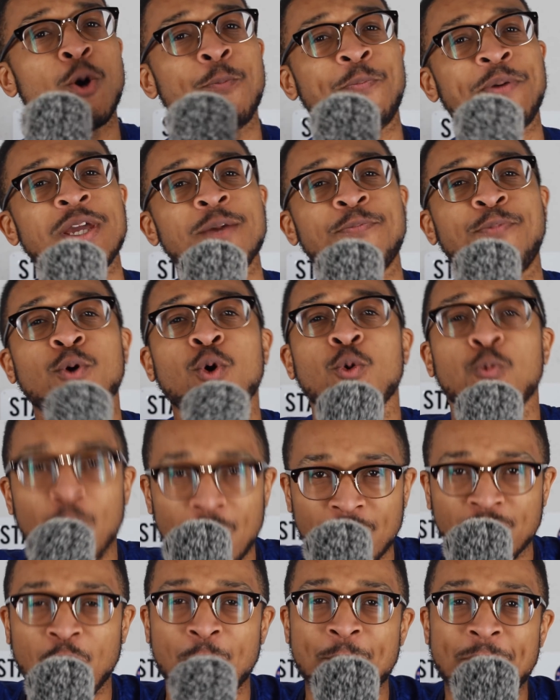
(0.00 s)
People,
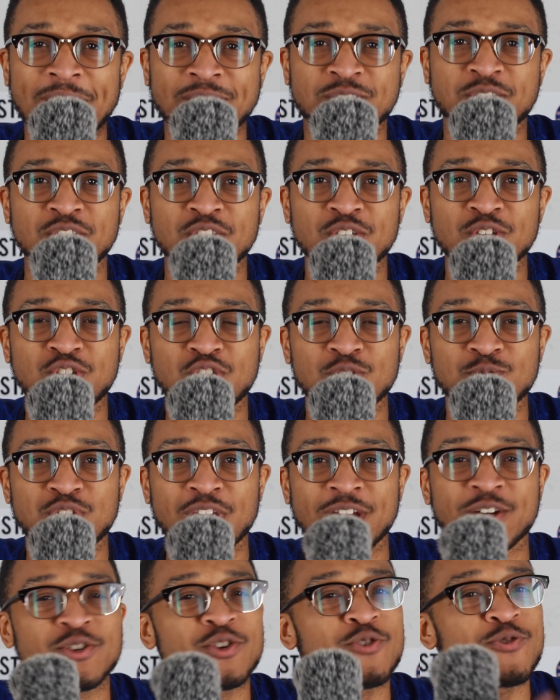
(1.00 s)
welcome back to the YouTube
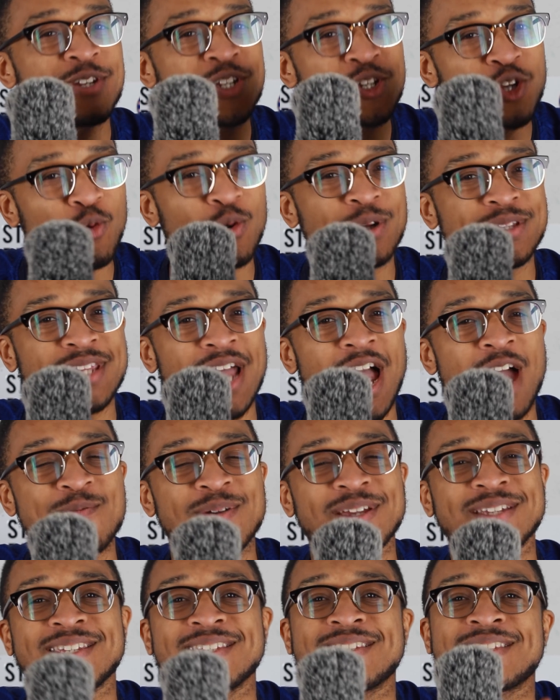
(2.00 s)
channel. You already know what time
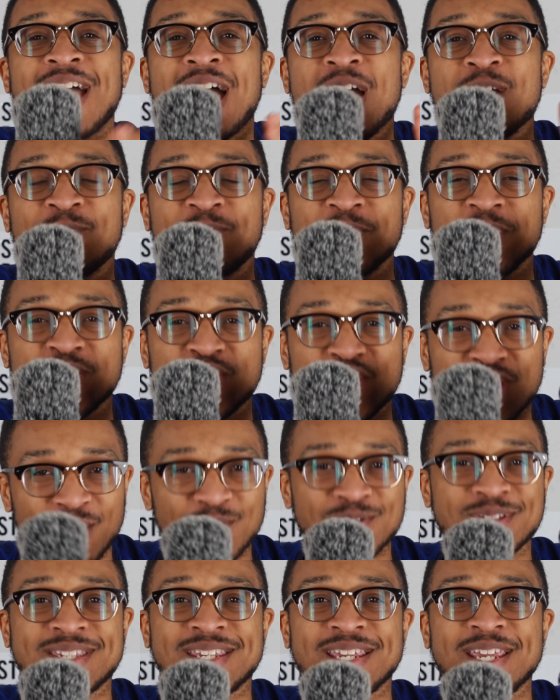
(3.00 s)
it is. It's time for the
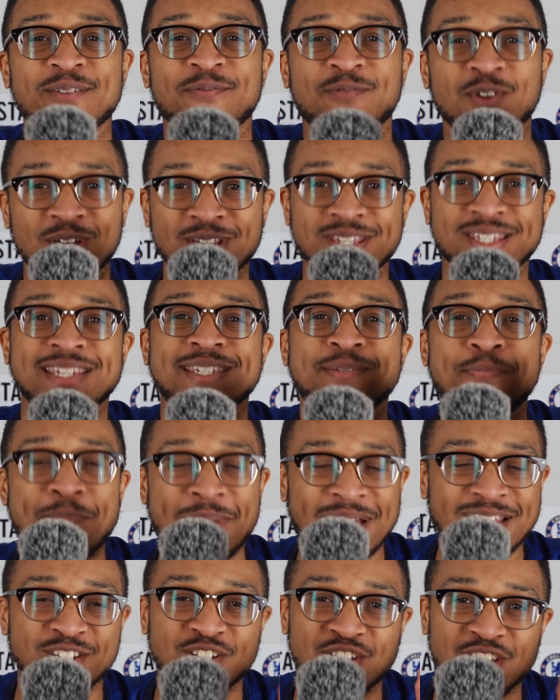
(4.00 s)
Chelsea versus
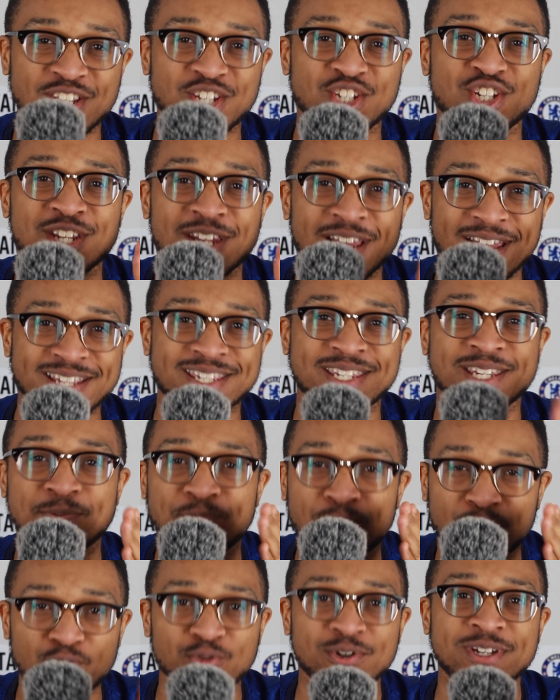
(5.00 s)
Manchester
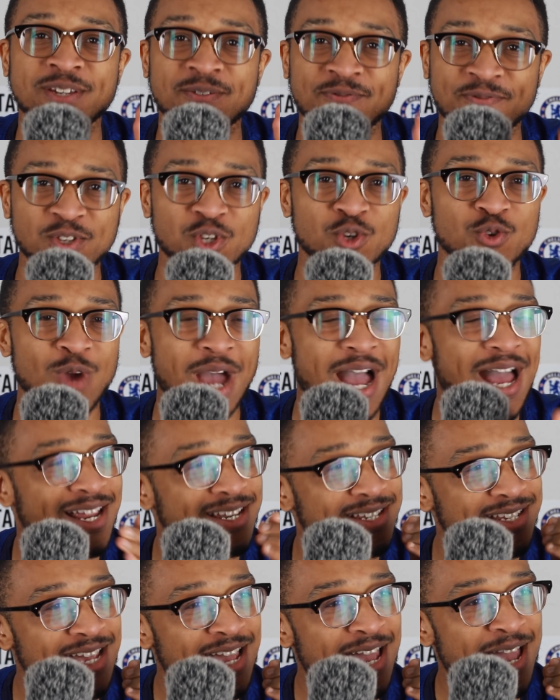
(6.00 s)
United preview.
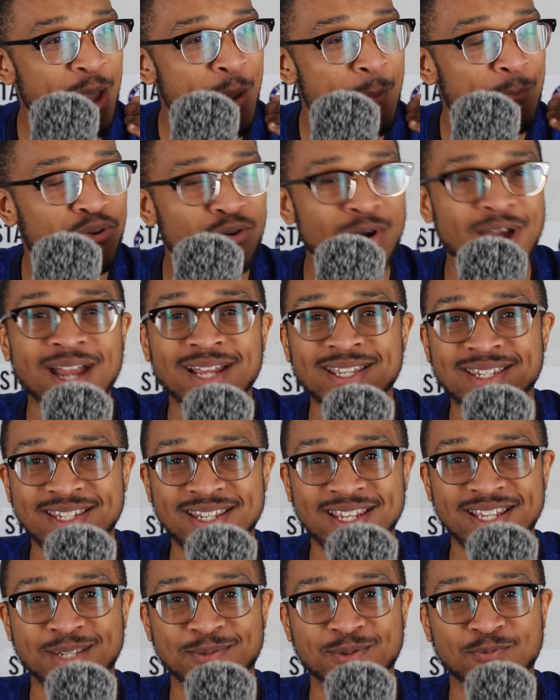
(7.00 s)
And prior to
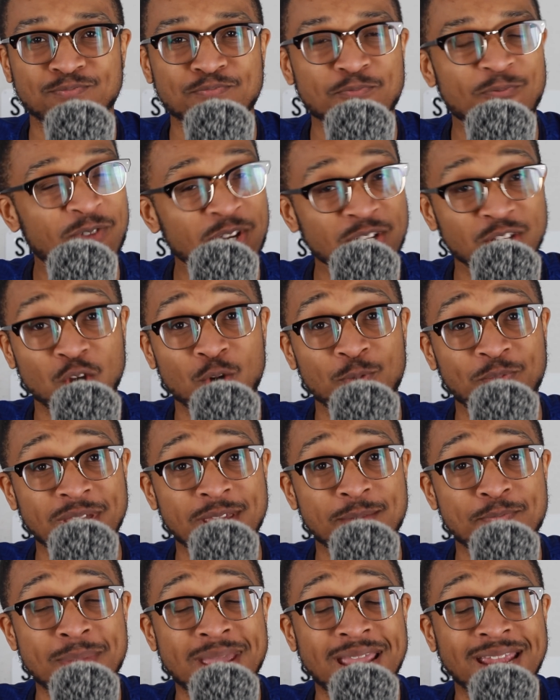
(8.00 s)
this video
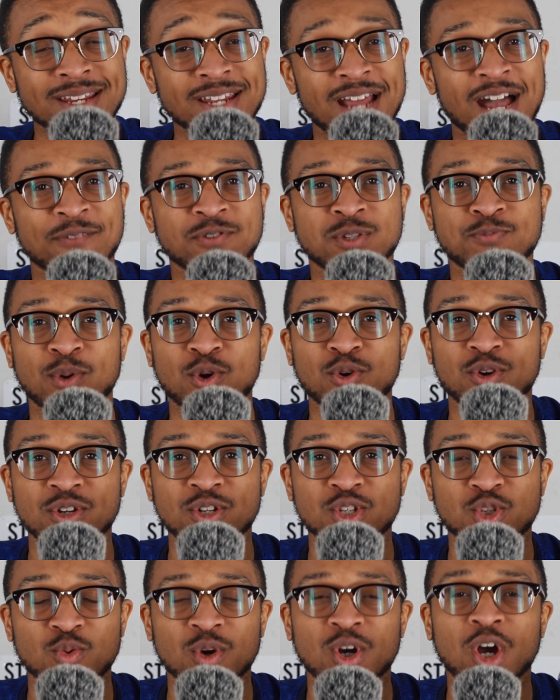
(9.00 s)
being made, I've
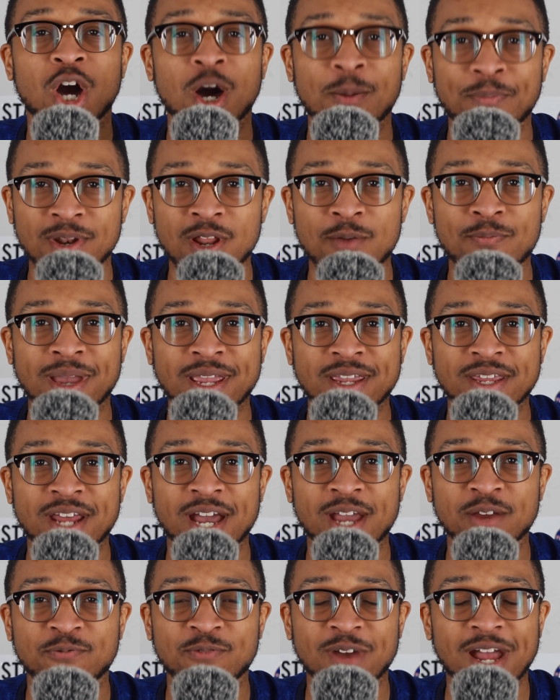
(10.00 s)
spoken to a couple of Man
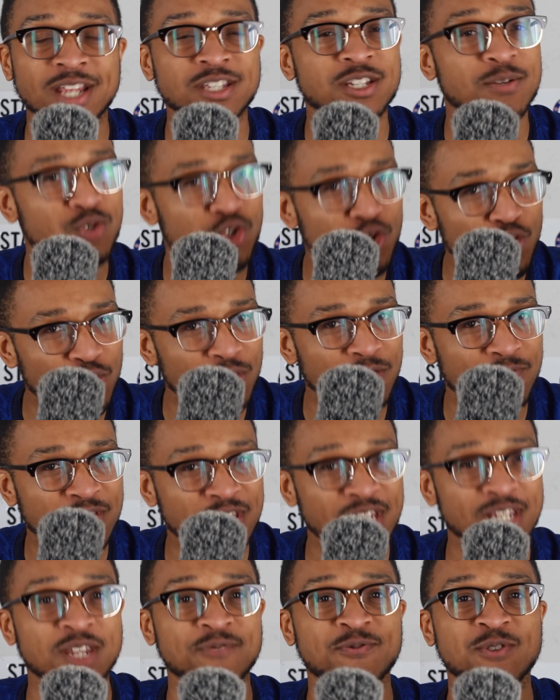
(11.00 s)
United fans. I'm sure you've
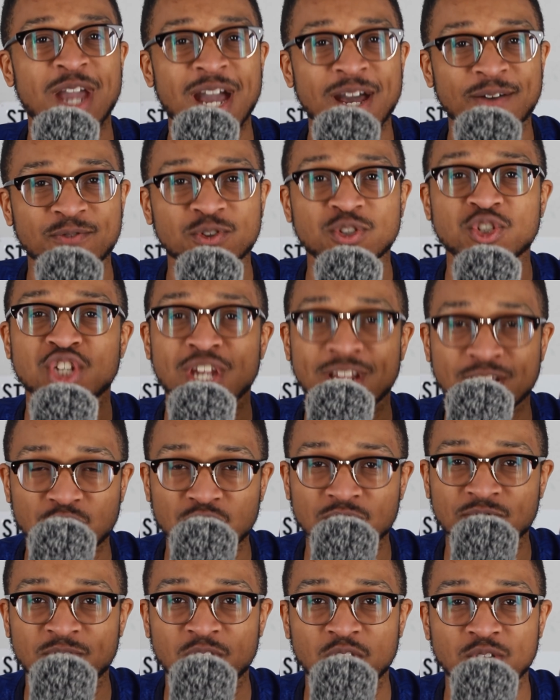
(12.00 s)
seen. If you haven't, check
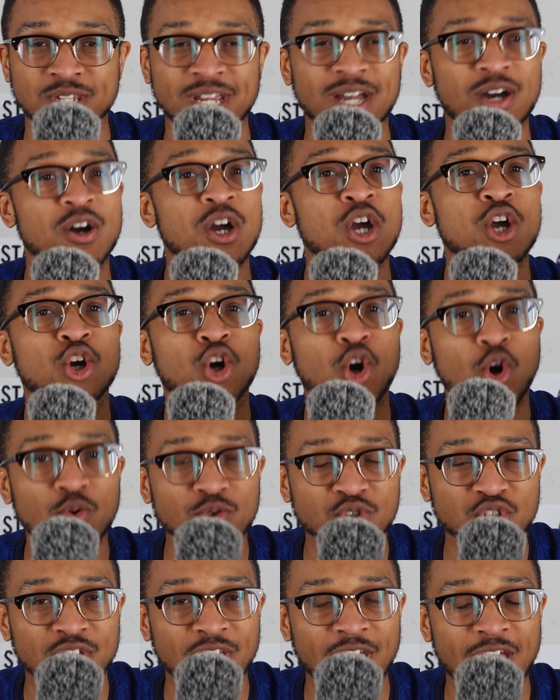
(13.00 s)
those videos out.
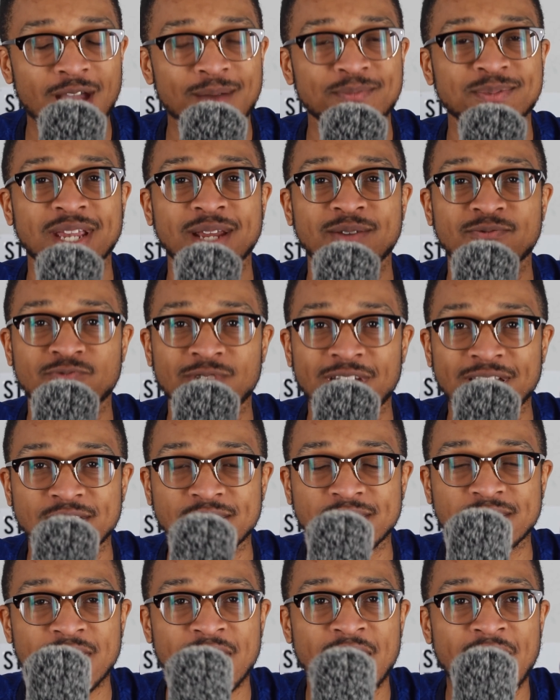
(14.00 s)
Culture Cams and Rants,